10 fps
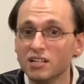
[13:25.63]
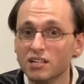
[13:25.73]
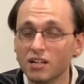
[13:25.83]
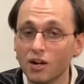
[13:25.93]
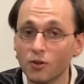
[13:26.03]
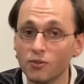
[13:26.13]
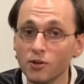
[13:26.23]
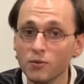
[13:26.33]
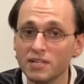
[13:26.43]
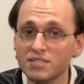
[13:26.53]
Although
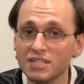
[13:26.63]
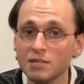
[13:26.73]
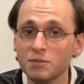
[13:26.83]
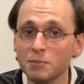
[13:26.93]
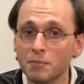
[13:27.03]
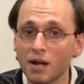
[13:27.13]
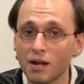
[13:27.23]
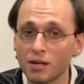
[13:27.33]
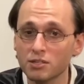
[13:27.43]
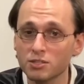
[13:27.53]
it seemed
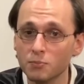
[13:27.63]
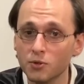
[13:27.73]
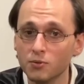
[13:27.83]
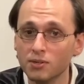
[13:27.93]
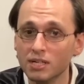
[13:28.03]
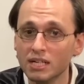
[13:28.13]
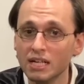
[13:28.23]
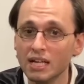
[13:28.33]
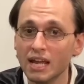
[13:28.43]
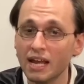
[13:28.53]
impossible,
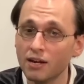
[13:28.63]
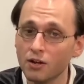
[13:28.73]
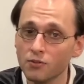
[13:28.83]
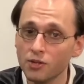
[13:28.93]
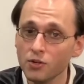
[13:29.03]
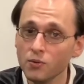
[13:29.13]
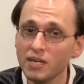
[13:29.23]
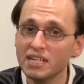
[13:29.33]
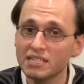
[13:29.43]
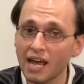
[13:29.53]
and although he
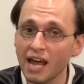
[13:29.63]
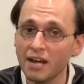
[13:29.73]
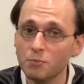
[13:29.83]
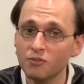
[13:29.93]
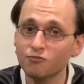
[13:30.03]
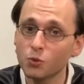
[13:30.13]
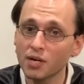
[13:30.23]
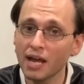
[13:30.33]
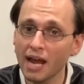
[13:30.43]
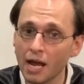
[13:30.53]
died before it
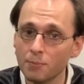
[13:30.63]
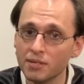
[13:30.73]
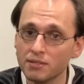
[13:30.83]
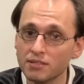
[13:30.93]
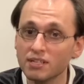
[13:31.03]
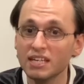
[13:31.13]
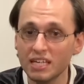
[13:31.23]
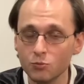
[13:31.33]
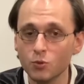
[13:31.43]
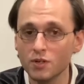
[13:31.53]
happened, he
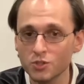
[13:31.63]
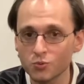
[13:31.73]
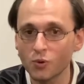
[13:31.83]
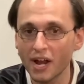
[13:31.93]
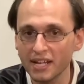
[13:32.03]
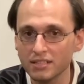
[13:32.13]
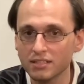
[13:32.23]
was right.